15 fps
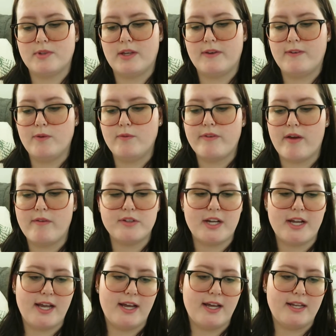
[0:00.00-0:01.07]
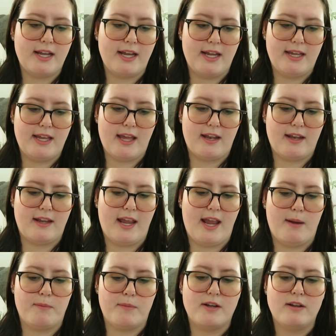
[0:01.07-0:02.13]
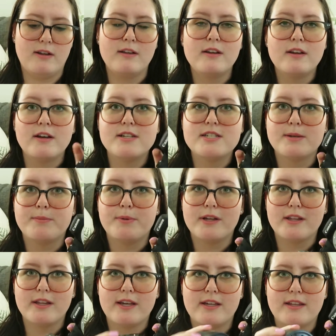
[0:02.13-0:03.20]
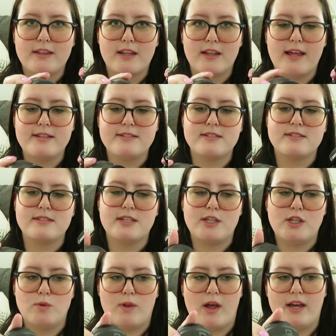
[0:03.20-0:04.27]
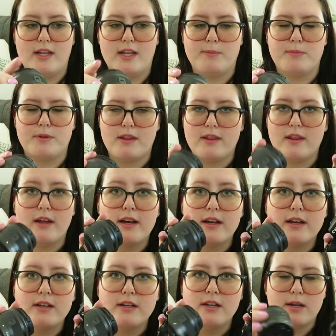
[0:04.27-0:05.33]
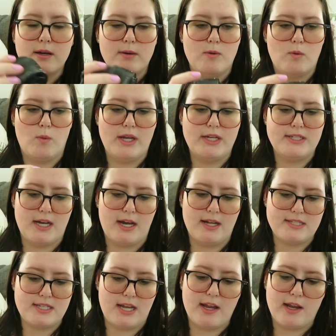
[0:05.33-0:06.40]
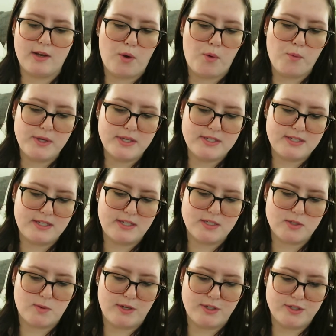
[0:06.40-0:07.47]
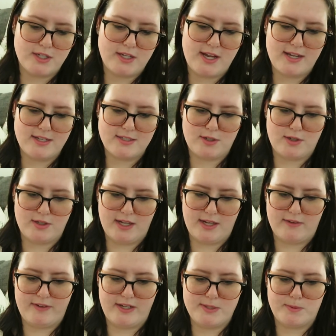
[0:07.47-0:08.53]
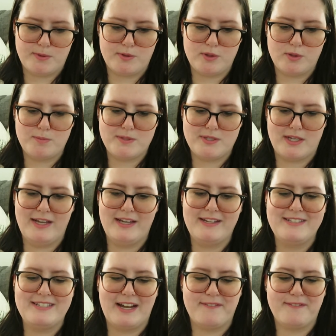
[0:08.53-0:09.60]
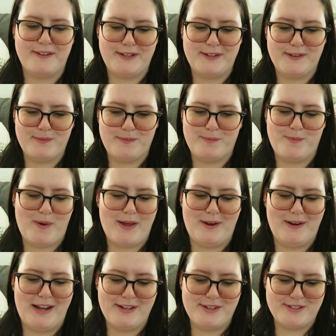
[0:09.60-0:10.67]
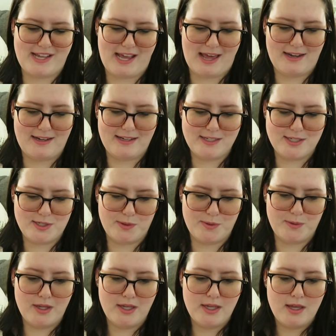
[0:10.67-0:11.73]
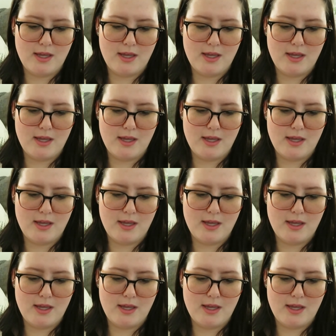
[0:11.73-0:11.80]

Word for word: If you've never had a Canon camera to put like the lenses in, you line up the white dots. I always see this question asked on like Facebook groups and I figured why don't I just add it into